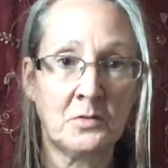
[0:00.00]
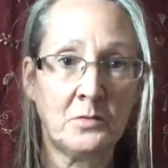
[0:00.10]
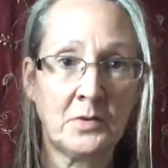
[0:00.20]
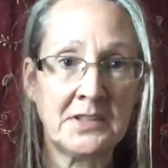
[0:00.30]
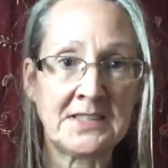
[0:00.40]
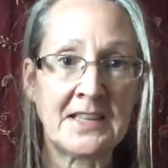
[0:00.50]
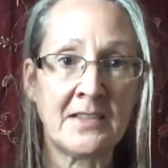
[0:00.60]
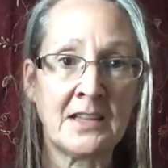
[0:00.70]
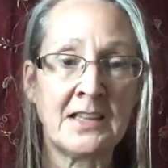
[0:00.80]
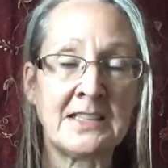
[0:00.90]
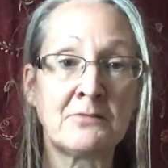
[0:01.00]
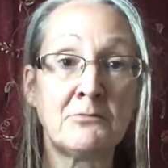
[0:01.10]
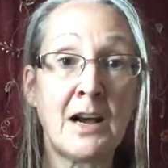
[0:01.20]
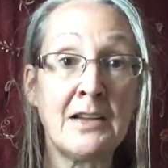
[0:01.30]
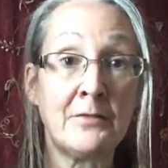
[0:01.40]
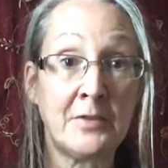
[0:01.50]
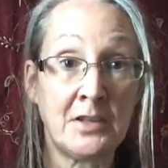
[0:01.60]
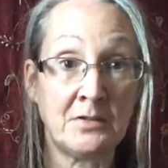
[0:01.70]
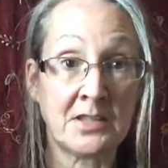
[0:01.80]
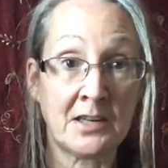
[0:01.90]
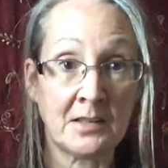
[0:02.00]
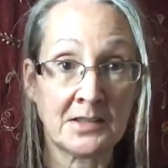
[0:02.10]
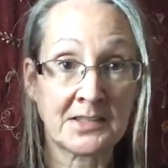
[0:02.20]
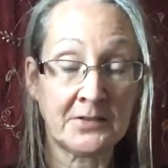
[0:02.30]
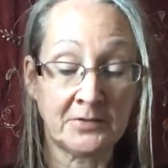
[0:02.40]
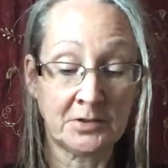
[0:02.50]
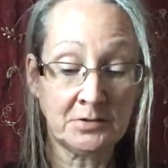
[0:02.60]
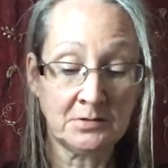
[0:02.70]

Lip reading: What is it that it's right for you to ask for?